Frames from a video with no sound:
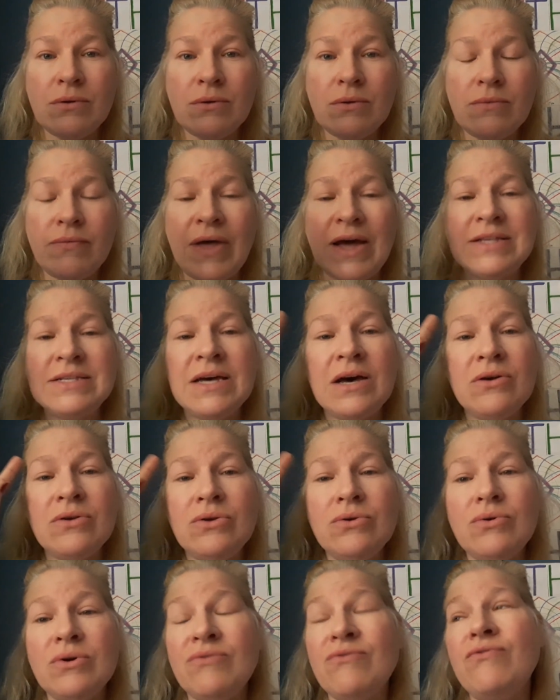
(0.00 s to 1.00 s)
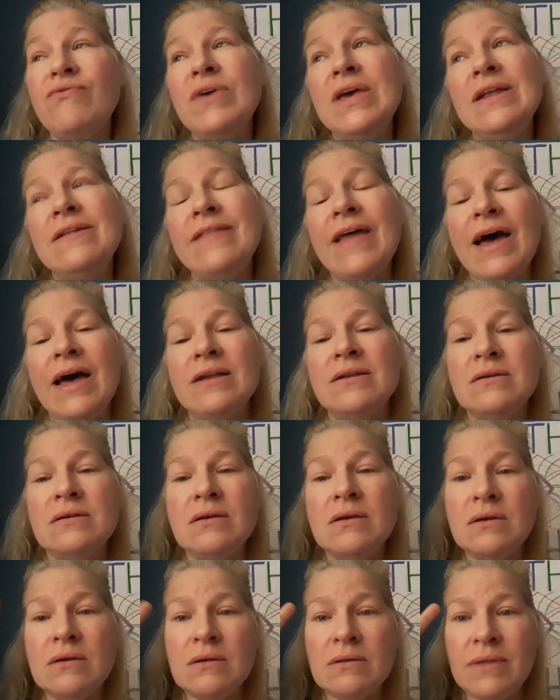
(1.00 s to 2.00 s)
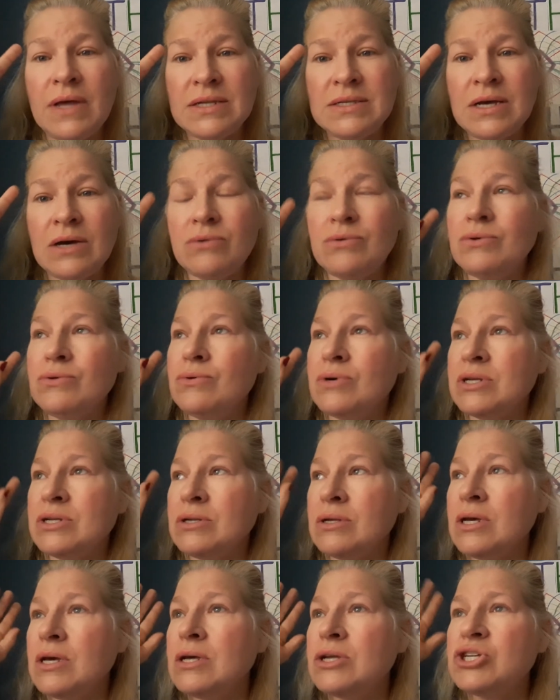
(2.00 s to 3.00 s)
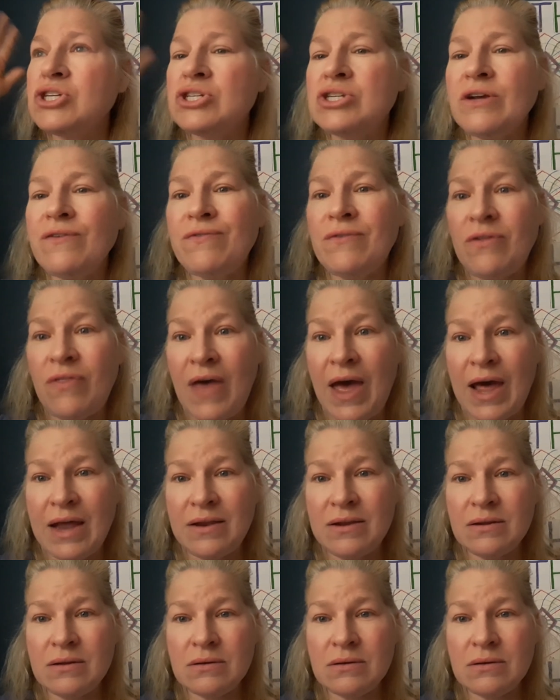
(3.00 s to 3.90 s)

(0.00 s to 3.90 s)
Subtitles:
That's how you can feed that. That's how you can shift that.